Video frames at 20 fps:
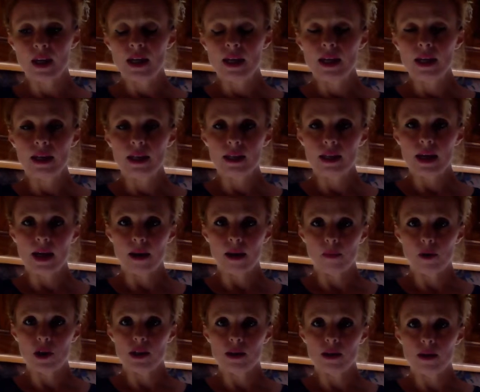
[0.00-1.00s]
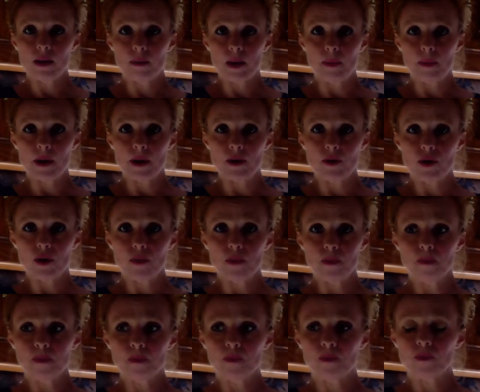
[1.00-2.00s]
hidden cameras in my bedroom
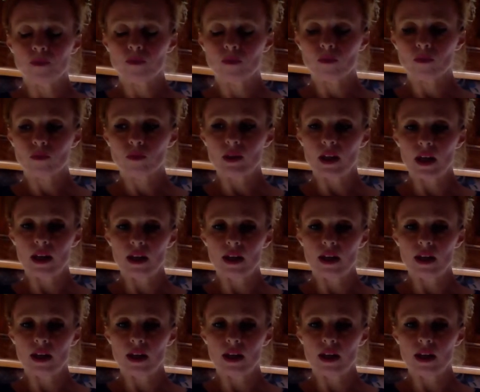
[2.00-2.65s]
and